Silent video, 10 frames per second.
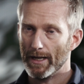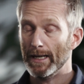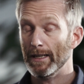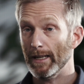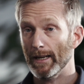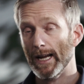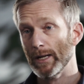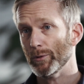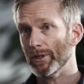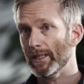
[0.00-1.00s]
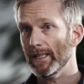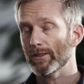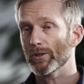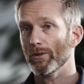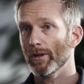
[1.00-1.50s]
And in line with the
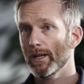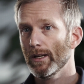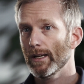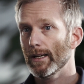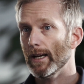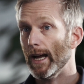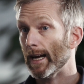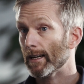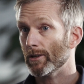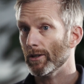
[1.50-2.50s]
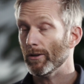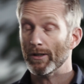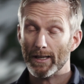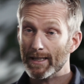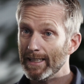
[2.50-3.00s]
Keystone actor
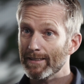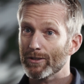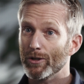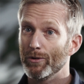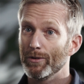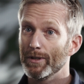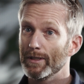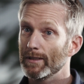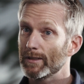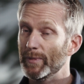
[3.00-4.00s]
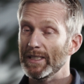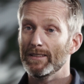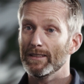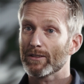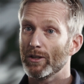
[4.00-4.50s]
or the keystone
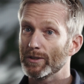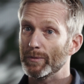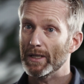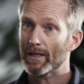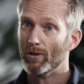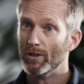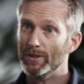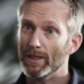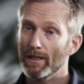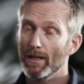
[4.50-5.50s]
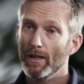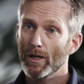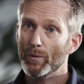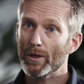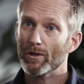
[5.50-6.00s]
species concept in ecology,
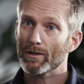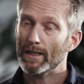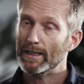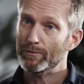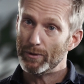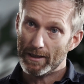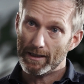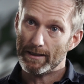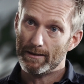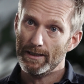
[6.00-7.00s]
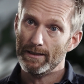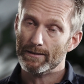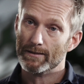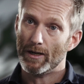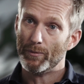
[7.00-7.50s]
we thought that if we can get
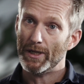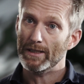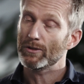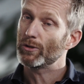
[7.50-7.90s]
these companies